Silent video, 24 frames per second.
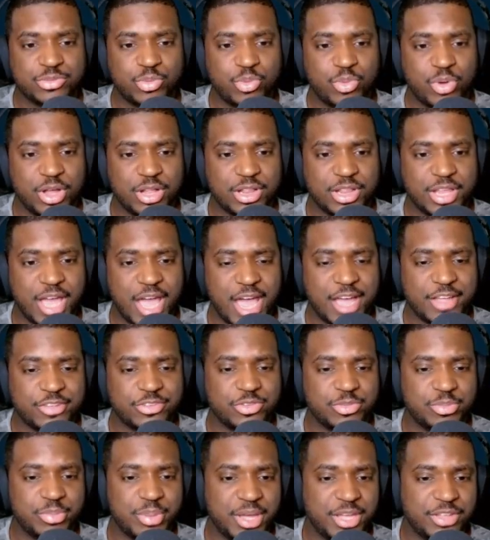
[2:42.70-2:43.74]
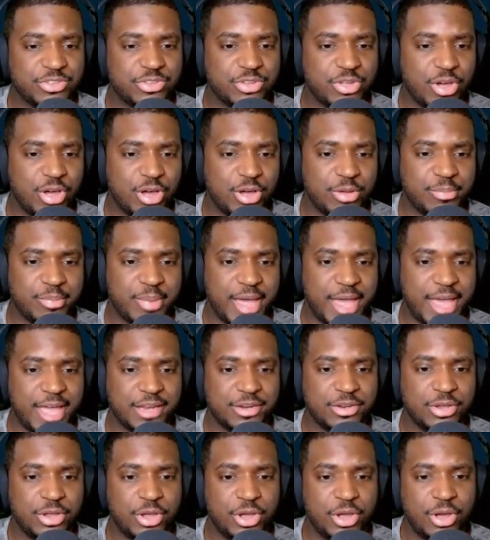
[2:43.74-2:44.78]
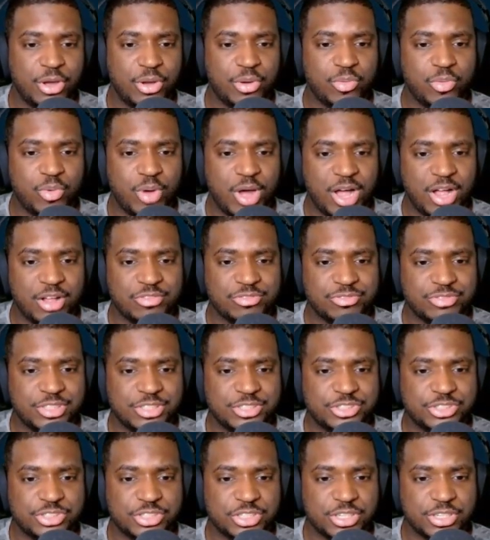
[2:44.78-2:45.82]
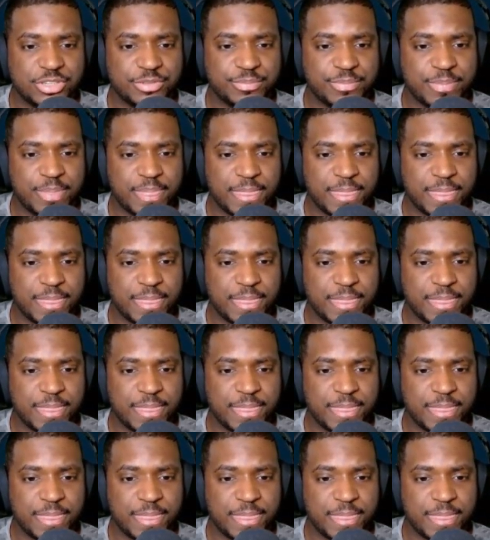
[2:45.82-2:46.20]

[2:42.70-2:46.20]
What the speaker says: well as space combat while reaching